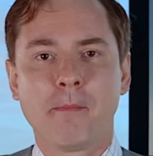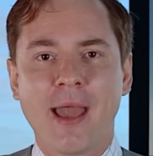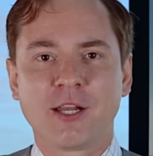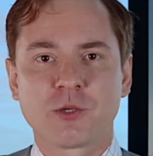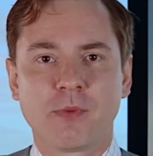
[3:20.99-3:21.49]
a
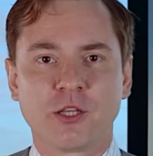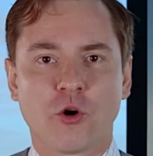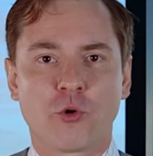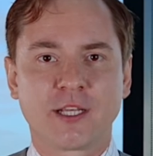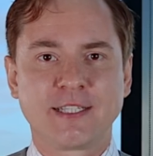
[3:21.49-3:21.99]

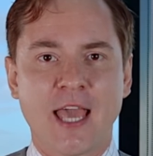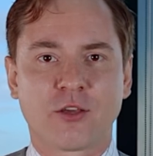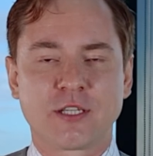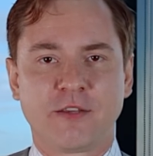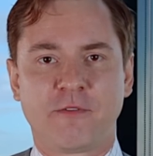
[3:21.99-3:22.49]
management or
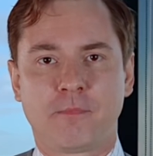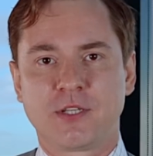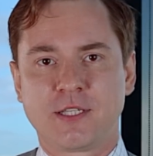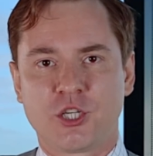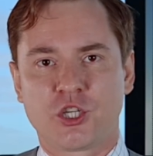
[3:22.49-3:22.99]
executive
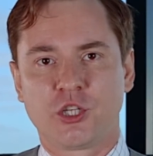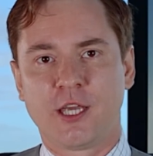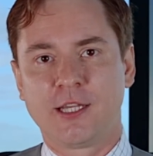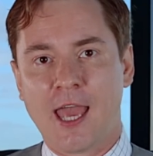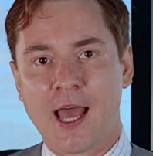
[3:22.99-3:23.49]
position
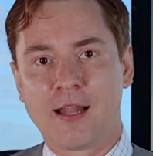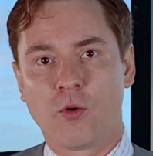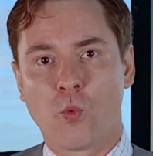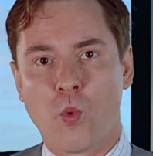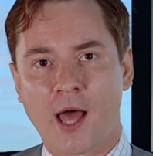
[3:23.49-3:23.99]
in
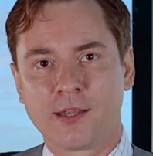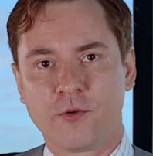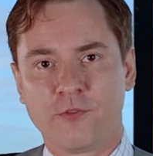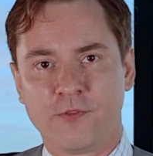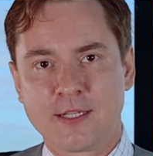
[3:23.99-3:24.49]
L1
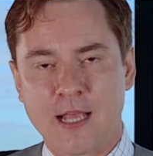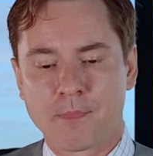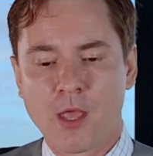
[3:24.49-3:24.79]
visa.